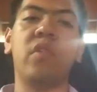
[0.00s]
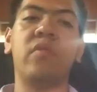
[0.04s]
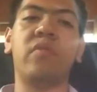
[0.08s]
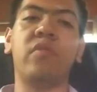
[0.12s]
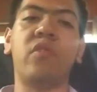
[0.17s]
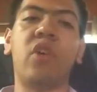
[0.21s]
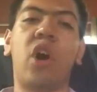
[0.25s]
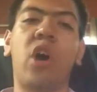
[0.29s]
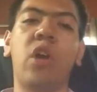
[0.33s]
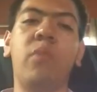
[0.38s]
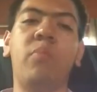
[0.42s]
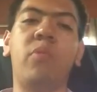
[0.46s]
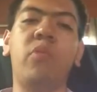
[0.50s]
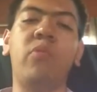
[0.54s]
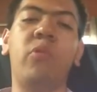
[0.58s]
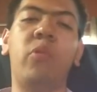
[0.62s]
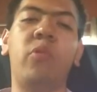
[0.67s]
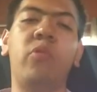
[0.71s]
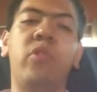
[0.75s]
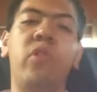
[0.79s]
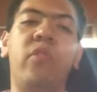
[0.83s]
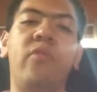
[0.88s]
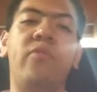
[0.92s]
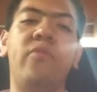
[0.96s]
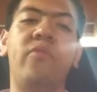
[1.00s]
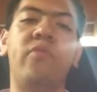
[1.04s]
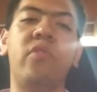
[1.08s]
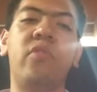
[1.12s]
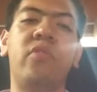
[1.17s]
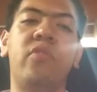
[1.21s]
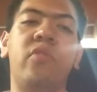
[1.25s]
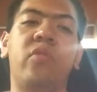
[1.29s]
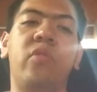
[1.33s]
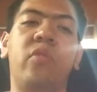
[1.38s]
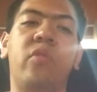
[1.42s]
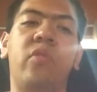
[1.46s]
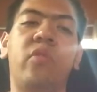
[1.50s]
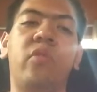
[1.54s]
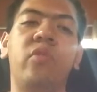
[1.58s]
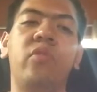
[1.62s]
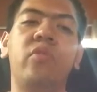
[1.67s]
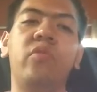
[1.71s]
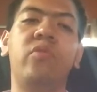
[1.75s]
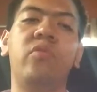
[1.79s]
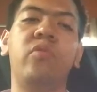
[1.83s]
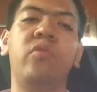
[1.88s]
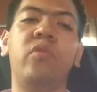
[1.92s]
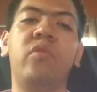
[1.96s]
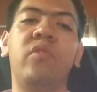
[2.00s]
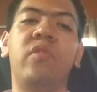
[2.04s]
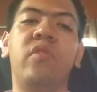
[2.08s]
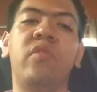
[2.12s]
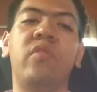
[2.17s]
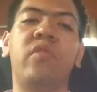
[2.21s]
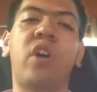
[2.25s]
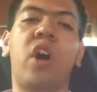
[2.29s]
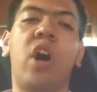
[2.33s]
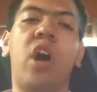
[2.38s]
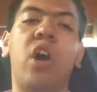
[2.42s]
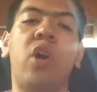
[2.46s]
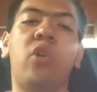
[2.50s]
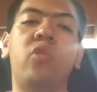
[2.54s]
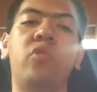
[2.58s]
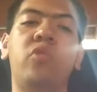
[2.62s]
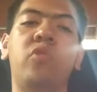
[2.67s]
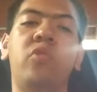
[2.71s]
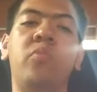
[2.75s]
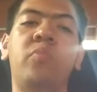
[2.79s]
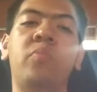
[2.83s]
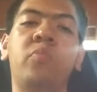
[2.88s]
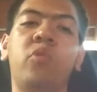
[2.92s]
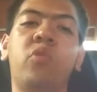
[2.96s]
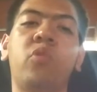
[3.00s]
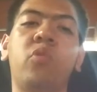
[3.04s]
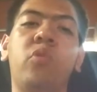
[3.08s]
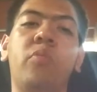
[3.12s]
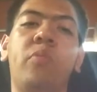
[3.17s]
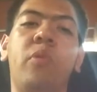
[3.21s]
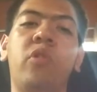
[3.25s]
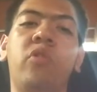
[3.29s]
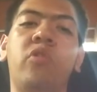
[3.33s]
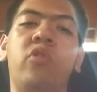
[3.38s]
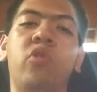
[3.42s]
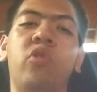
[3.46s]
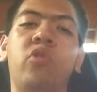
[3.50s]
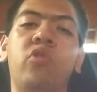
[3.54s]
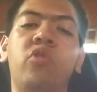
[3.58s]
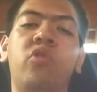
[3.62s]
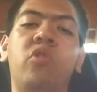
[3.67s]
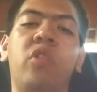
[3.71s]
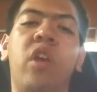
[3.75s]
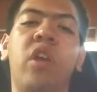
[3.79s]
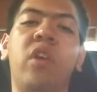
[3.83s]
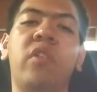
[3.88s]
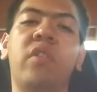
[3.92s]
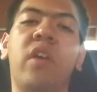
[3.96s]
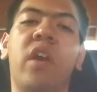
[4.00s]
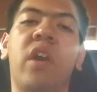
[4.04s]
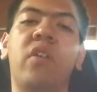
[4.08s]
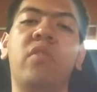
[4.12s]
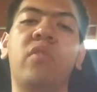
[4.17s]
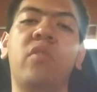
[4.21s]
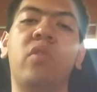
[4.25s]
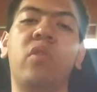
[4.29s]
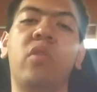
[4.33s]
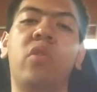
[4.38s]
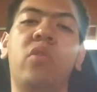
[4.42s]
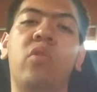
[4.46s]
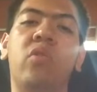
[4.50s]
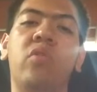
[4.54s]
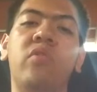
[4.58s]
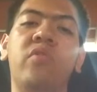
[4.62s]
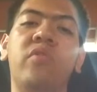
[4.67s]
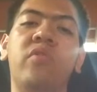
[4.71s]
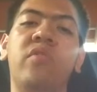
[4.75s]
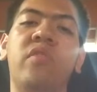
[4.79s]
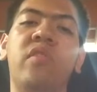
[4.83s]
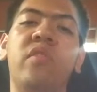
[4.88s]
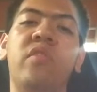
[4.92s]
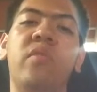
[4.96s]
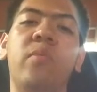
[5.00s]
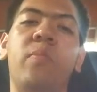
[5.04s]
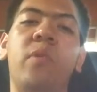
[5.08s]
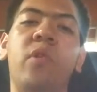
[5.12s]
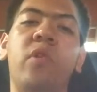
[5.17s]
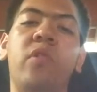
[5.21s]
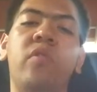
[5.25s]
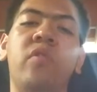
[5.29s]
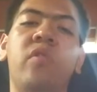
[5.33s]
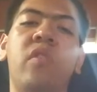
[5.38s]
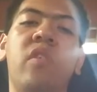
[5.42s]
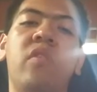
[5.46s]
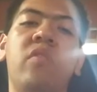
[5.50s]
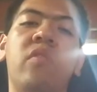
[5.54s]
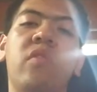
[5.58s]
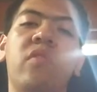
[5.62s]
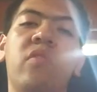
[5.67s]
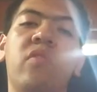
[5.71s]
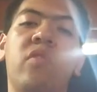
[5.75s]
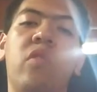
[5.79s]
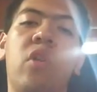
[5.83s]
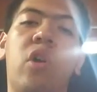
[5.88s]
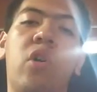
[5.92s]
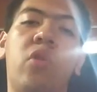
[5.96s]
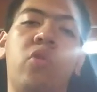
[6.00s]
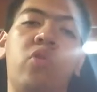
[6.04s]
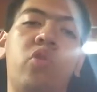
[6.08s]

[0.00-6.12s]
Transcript: Thai people the official to the Thai autism group associate and learn disabilities as